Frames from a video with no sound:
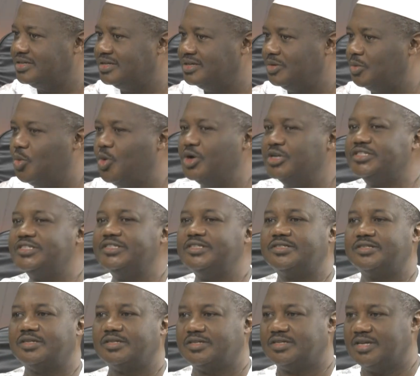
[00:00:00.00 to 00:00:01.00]
wanting to
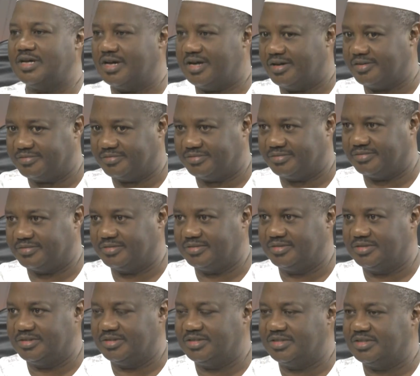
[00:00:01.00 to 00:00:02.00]
serve.
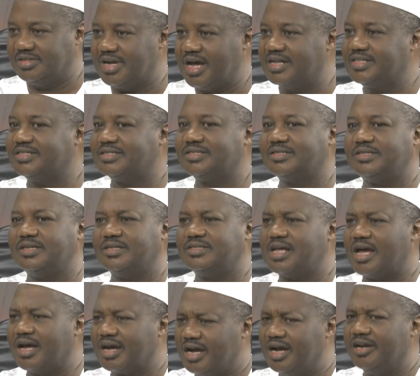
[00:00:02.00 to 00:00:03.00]
That's the
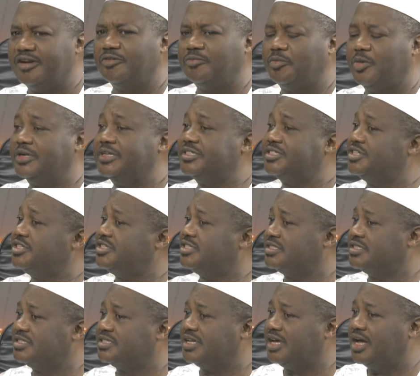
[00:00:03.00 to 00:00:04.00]
kind of
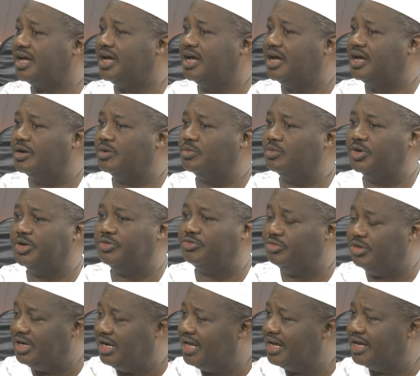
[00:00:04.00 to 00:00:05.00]
politicians that we
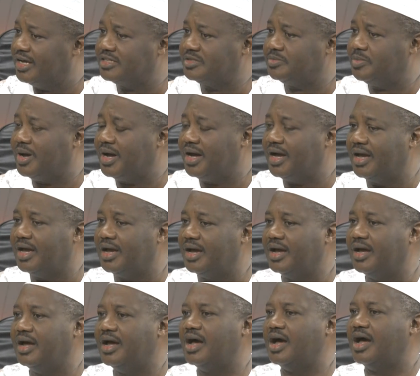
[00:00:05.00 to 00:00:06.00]
really aspire
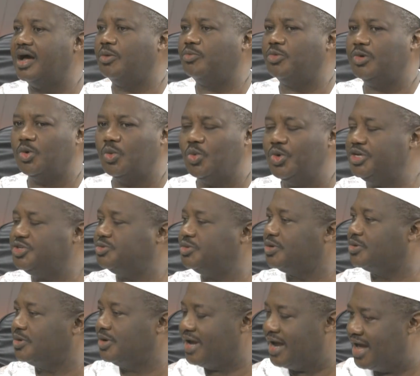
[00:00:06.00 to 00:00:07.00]
and we wish we
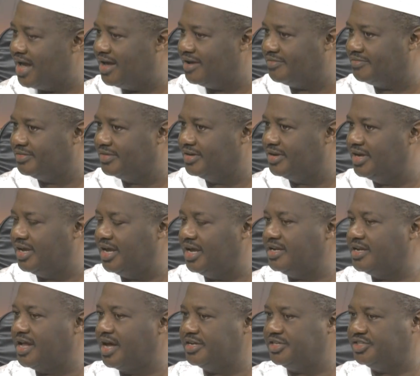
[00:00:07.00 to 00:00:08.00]
could have in
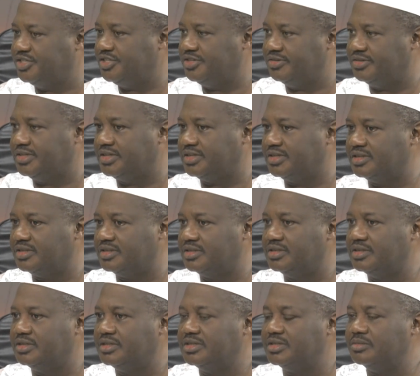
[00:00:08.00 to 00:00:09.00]
Nigeria.
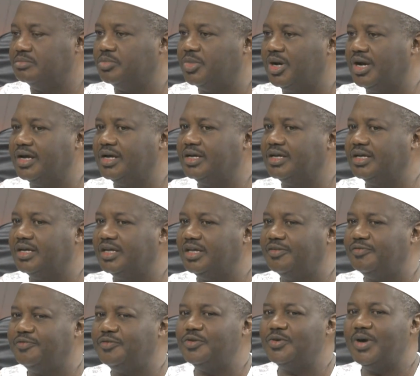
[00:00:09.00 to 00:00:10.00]
But
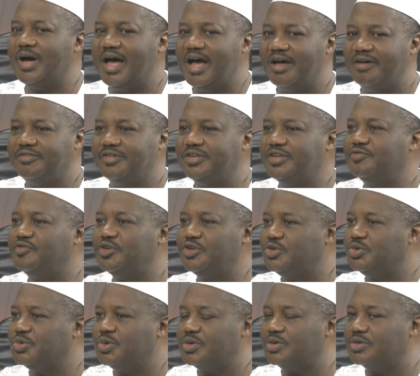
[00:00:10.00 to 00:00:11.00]
if you have
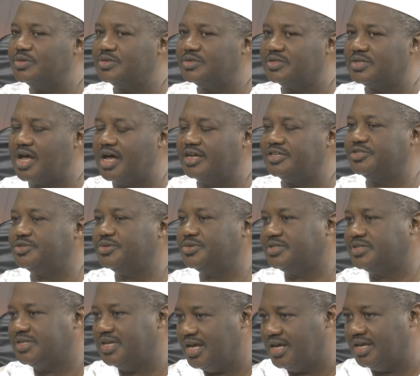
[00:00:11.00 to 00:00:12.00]
individuals, as you're
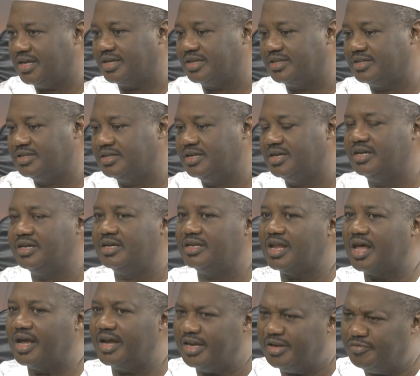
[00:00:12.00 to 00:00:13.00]
saying, that
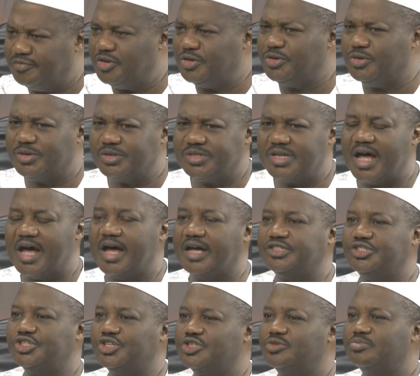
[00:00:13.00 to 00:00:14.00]
individuals that are
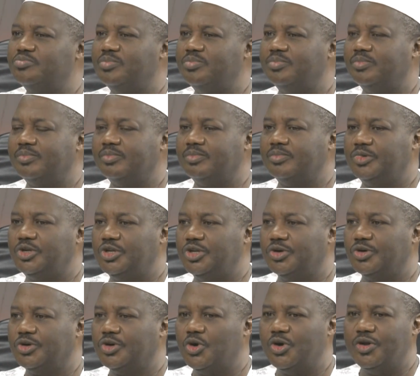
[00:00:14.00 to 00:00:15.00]
just,
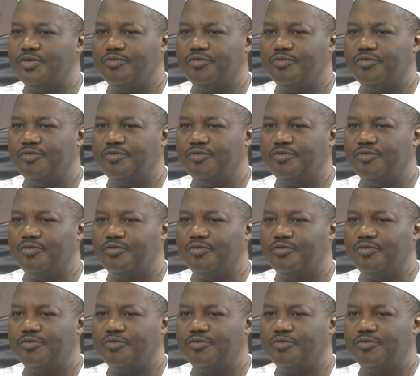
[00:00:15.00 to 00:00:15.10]
going